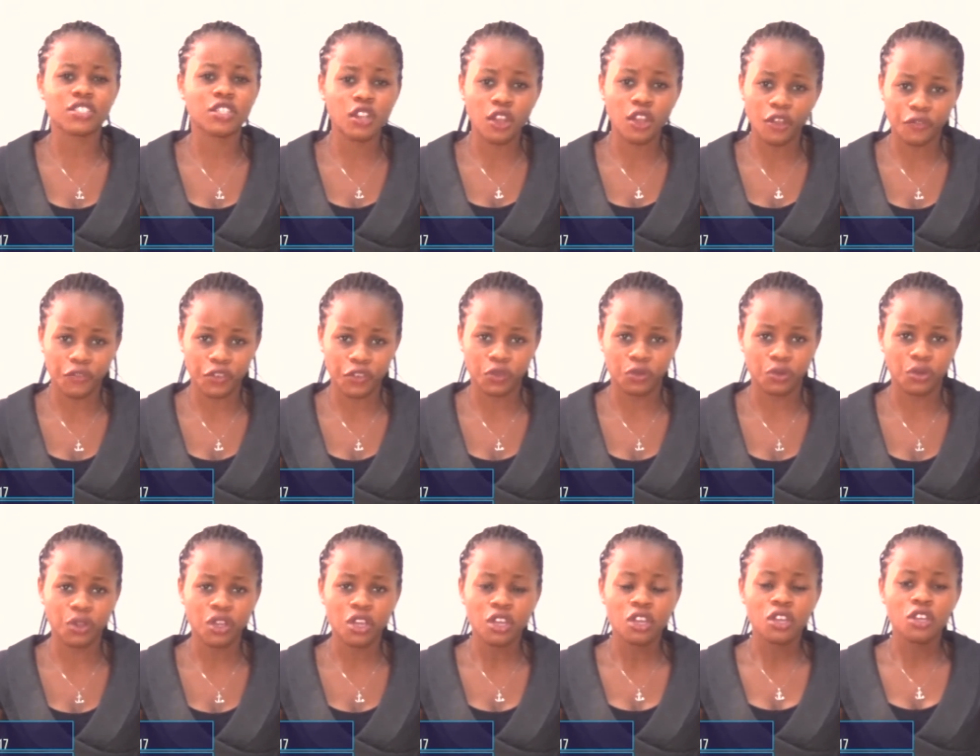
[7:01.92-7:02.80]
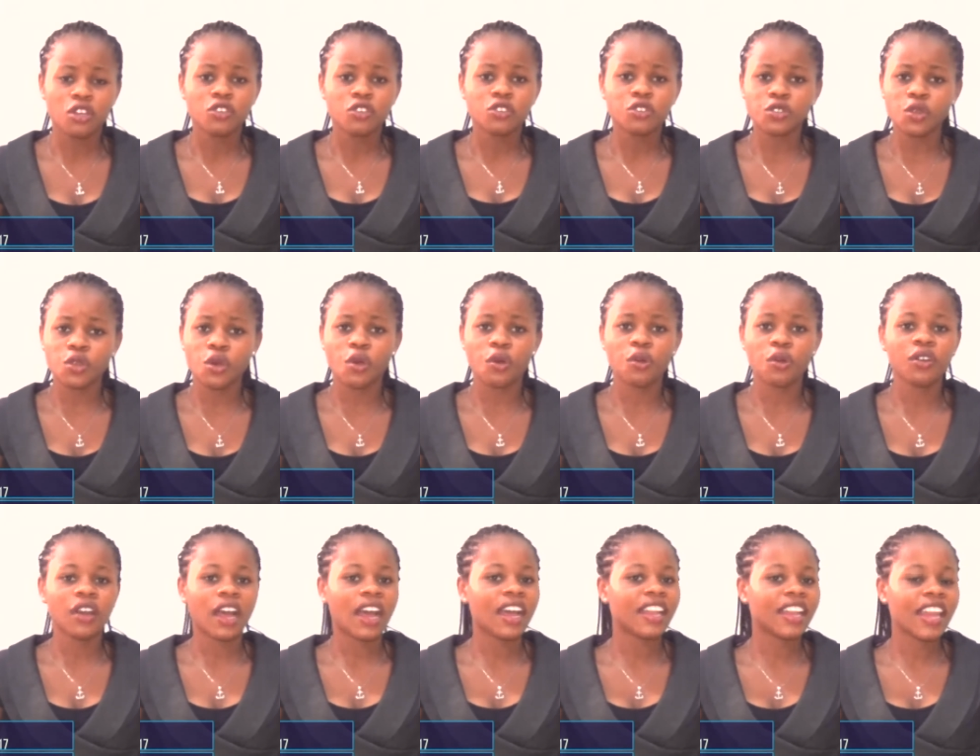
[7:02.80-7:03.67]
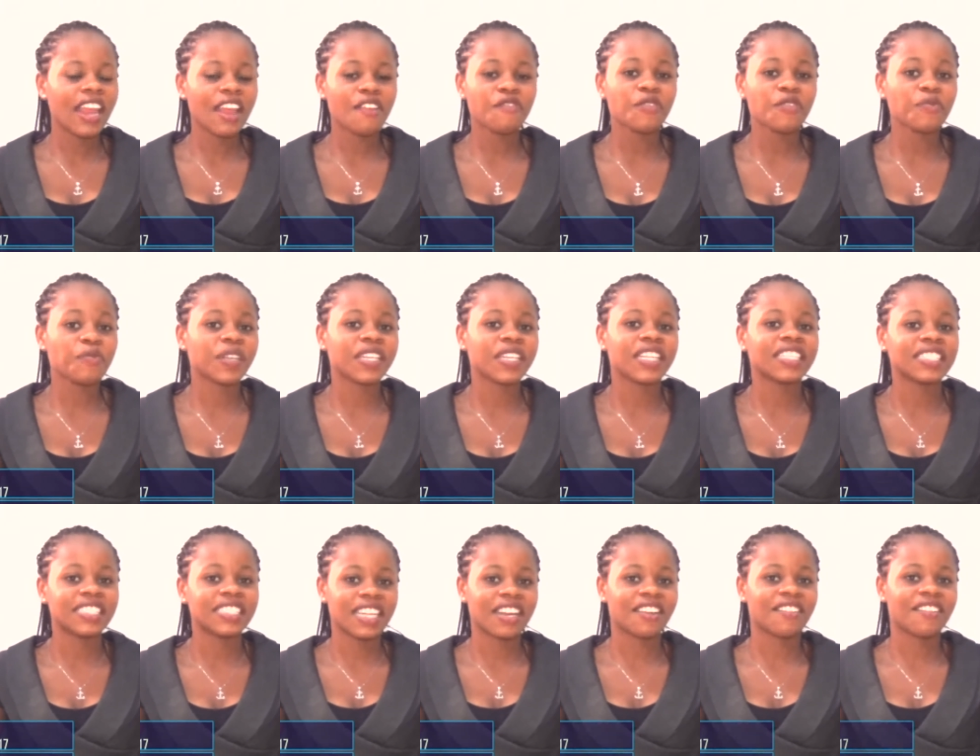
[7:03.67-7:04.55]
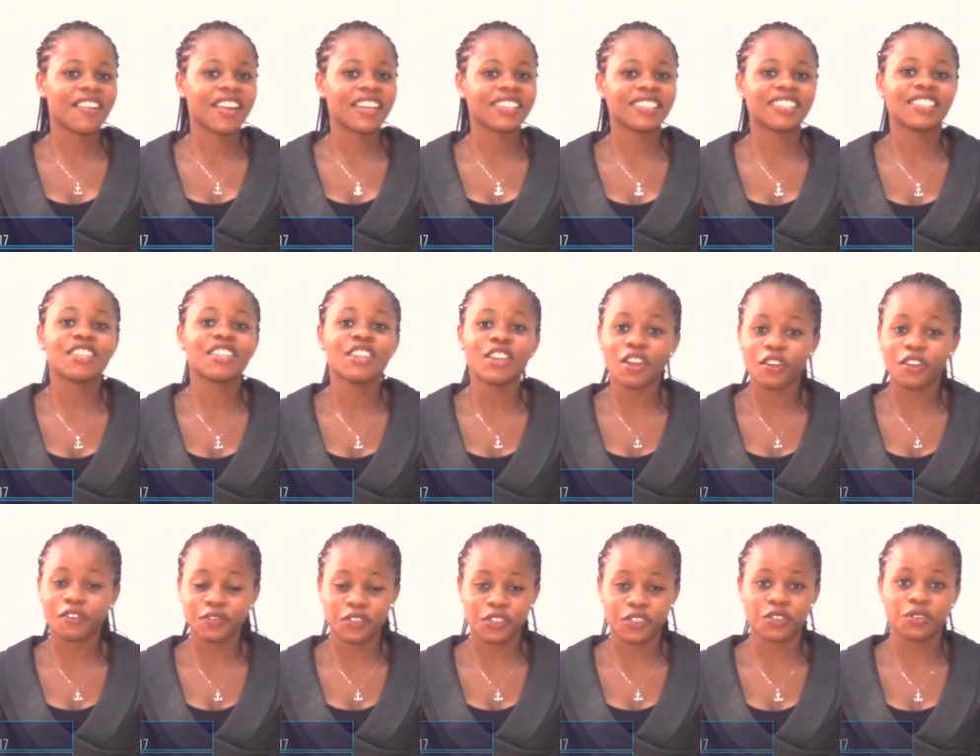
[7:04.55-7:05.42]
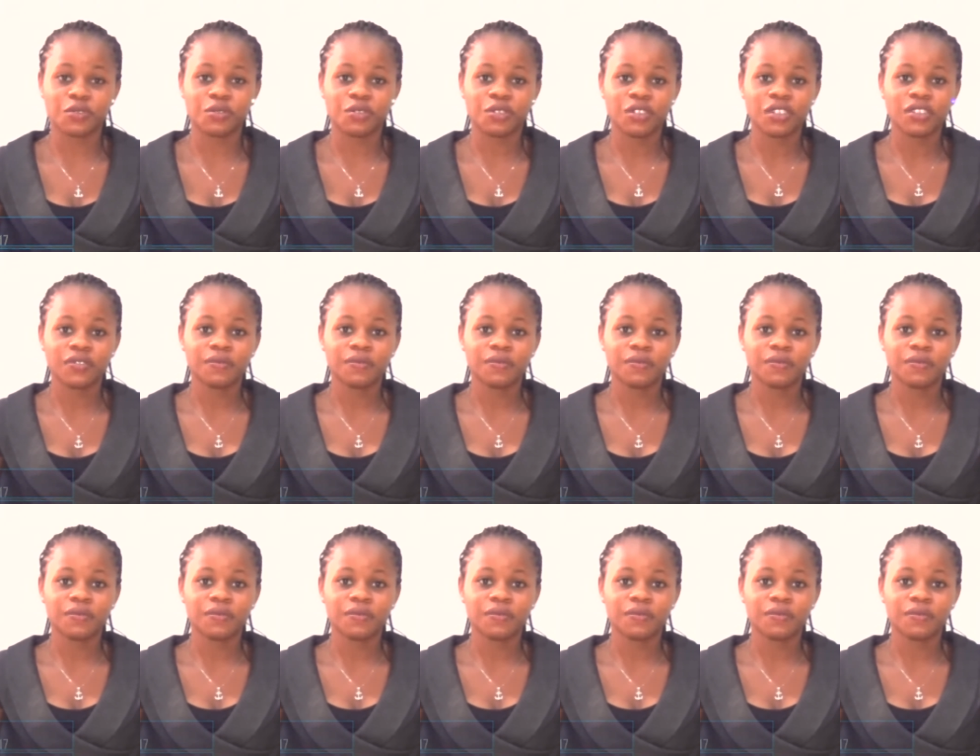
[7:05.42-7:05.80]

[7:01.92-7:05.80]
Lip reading: love you. So, and everybody in the Arising loves you.